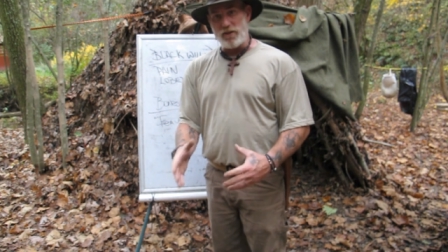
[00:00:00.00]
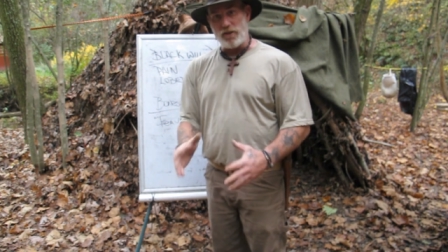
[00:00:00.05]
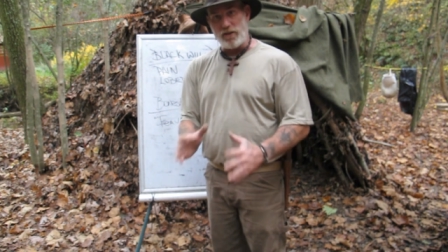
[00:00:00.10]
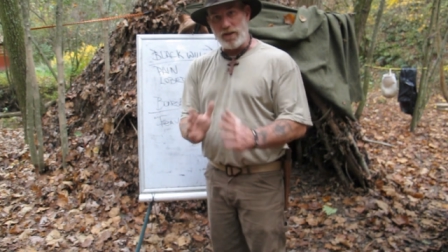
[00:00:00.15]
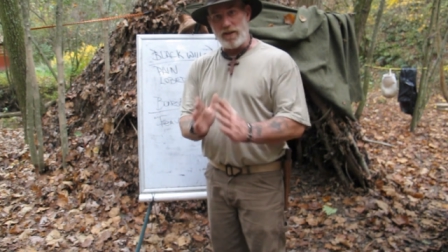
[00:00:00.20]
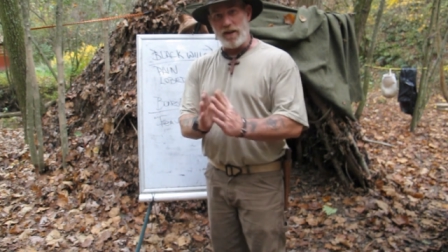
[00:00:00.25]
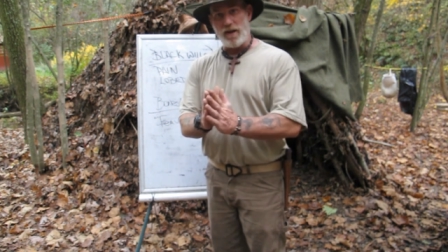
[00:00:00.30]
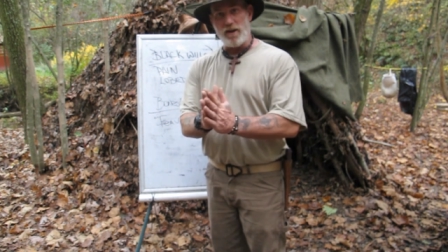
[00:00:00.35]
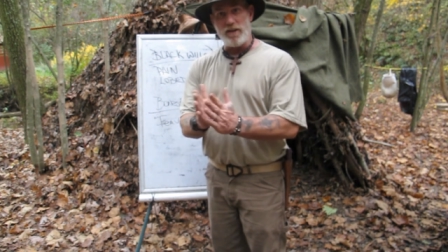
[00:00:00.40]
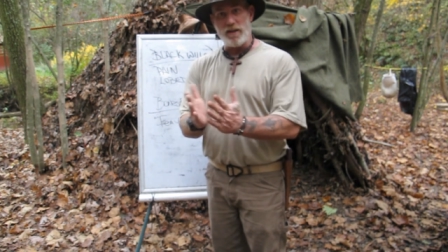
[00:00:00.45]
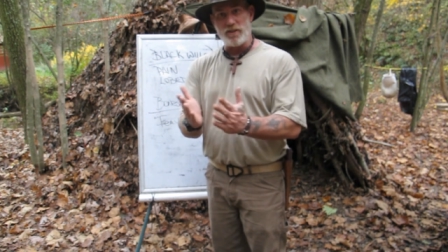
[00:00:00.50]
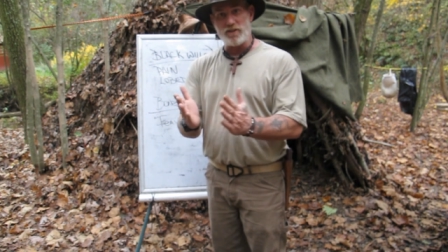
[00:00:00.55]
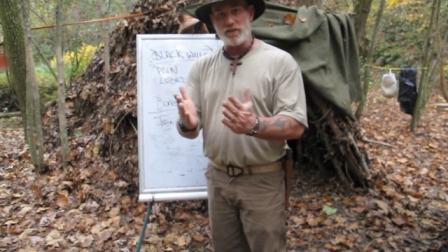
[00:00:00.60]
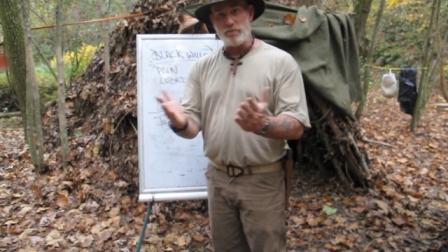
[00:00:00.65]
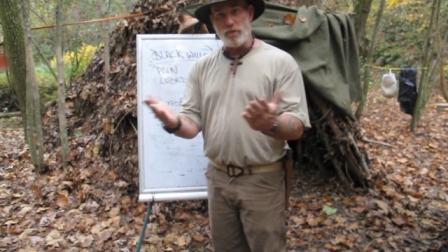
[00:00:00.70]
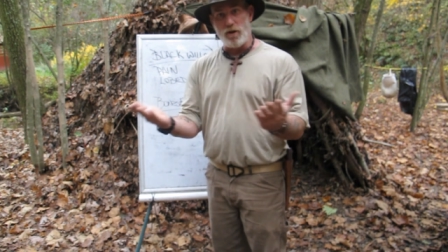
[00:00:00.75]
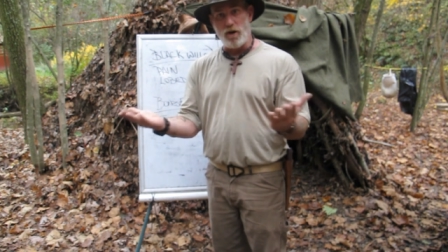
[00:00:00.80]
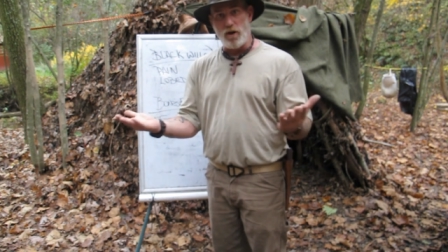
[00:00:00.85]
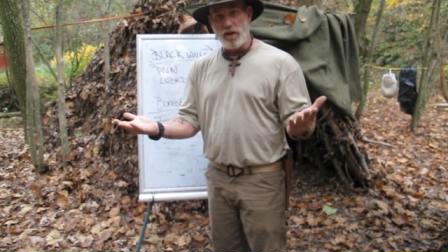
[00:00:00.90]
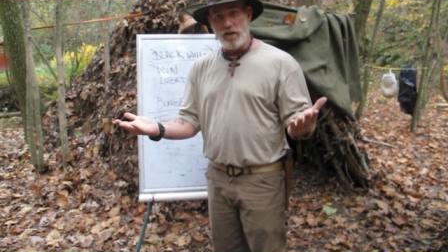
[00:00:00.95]
you can carry that
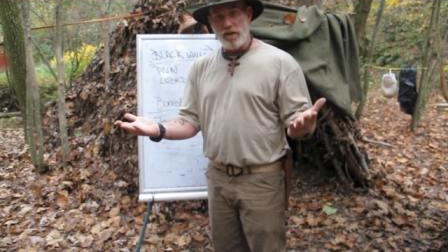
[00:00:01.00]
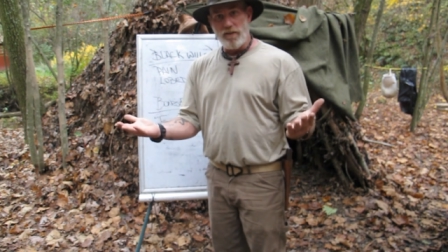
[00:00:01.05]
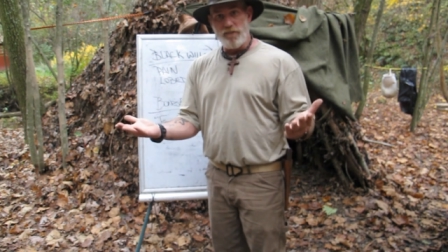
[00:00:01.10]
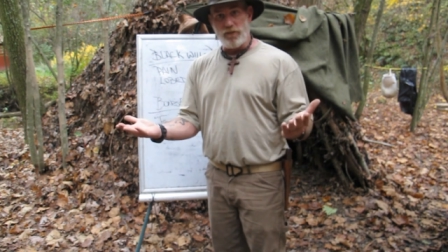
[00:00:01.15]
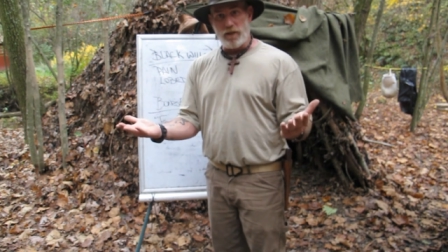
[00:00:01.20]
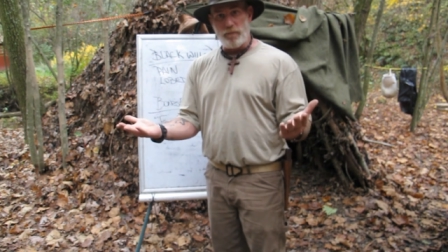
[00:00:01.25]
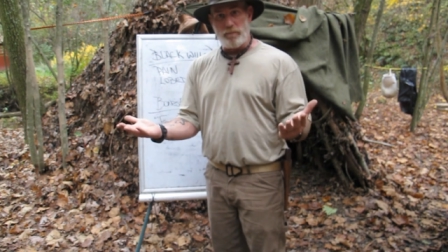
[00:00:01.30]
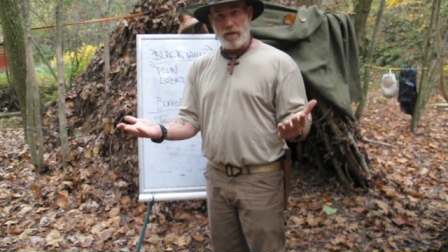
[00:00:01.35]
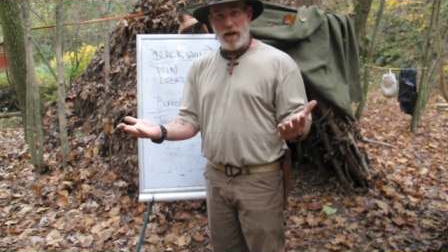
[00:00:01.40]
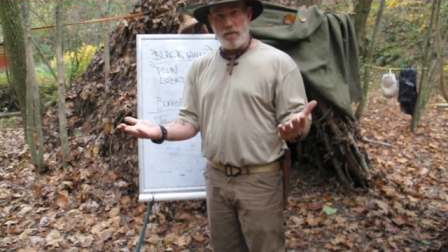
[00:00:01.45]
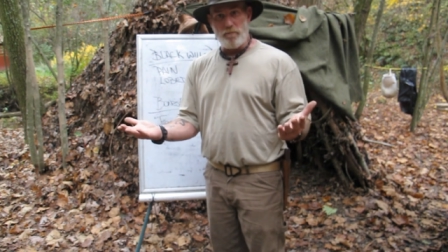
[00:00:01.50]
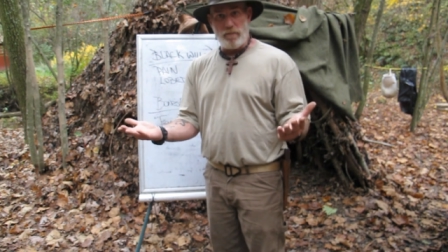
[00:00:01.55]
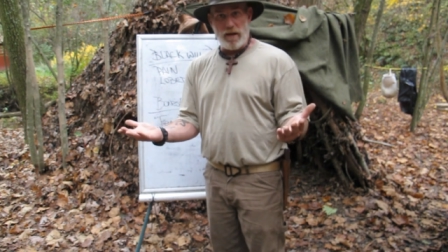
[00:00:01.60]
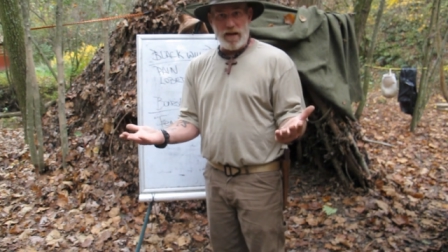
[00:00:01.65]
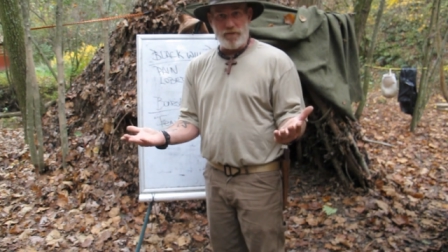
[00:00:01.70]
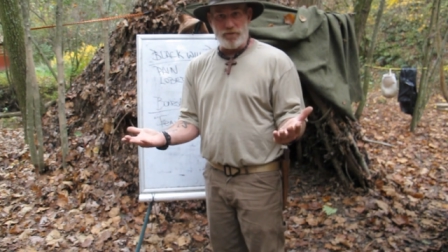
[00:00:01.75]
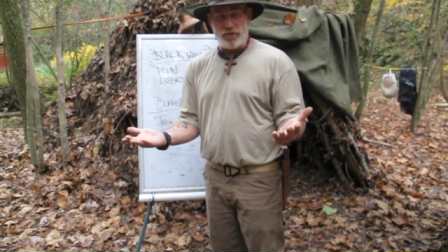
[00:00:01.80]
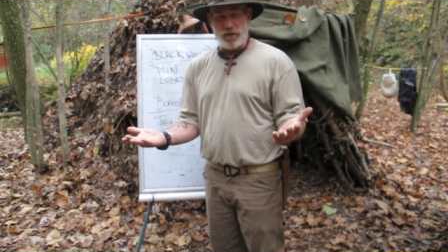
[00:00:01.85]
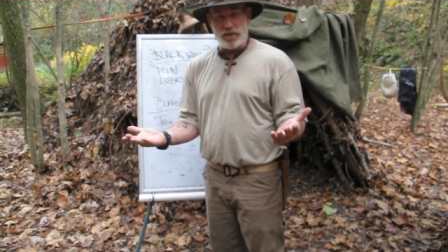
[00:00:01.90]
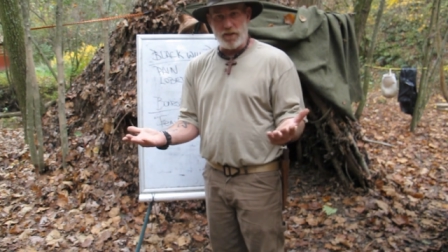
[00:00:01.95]
small flip-out
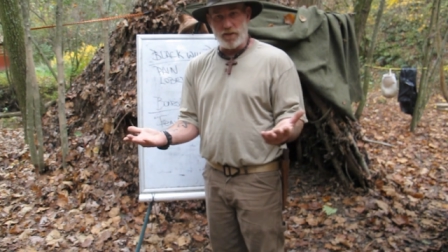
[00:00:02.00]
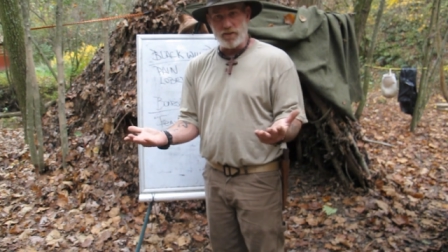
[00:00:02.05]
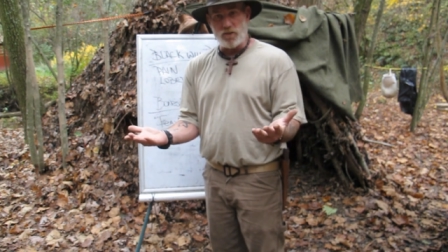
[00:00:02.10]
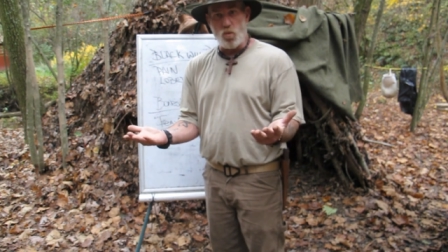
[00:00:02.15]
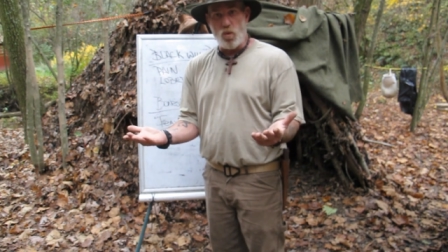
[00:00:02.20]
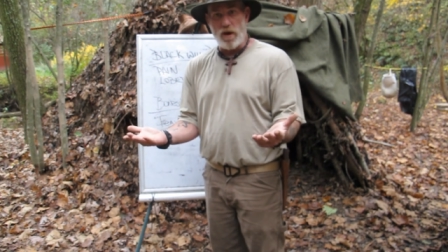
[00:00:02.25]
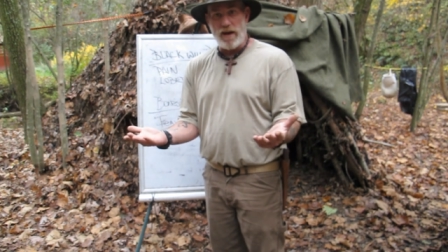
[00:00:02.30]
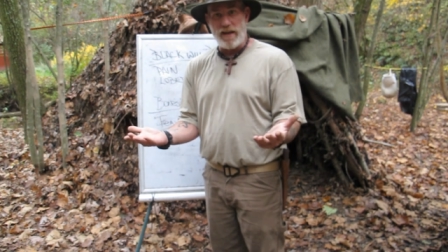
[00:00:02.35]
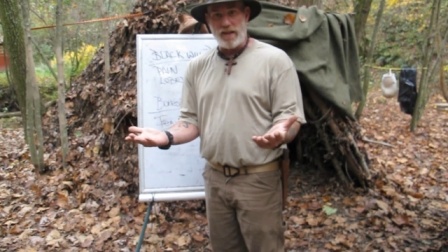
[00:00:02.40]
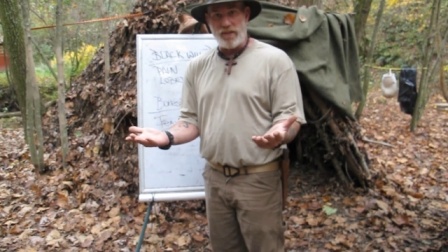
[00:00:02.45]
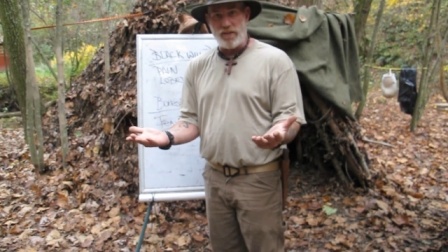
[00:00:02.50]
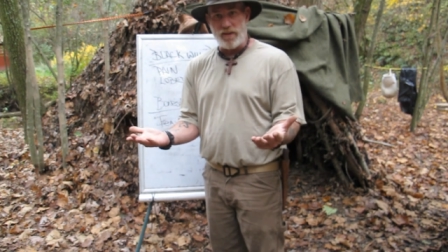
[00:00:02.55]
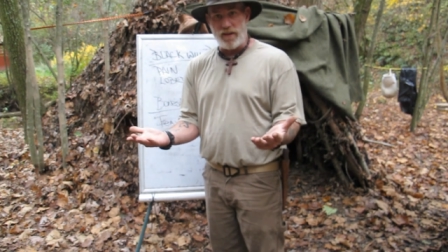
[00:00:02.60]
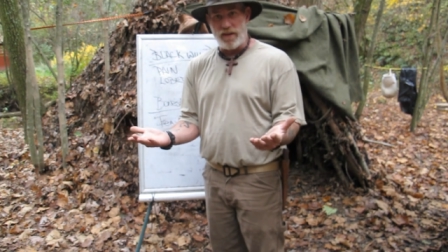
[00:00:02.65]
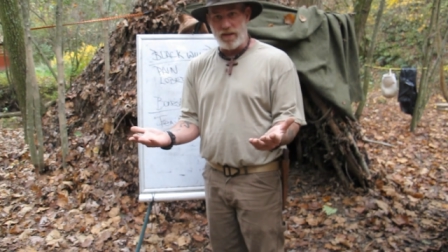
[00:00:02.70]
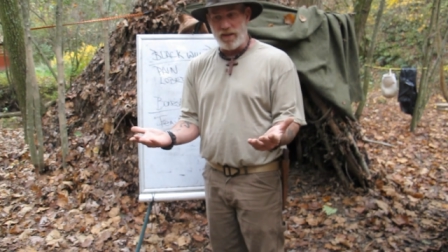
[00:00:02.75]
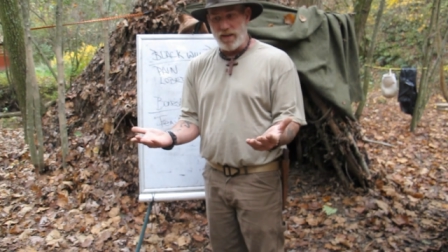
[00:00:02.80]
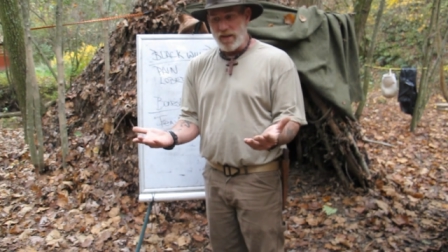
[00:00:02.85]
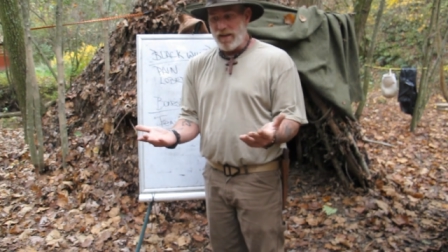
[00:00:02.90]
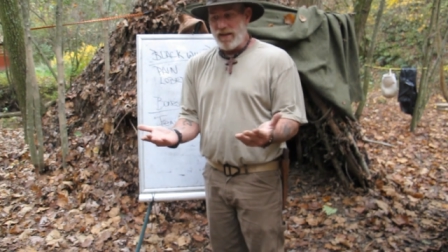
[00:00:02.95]
pamphlet. doesn't weigh
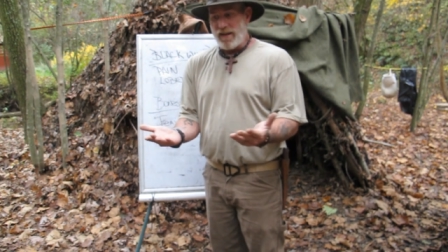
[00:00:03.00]
anything.